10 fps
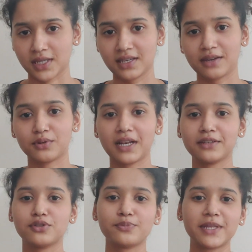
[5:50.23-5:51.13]
I would like to
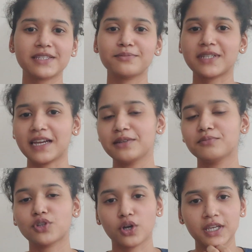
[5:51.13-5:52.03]
spend some time
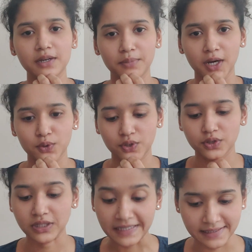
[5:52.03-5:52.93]
talking about
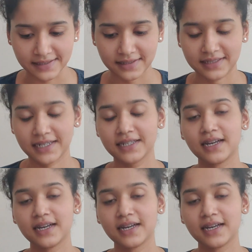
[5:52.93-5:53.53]
these, right?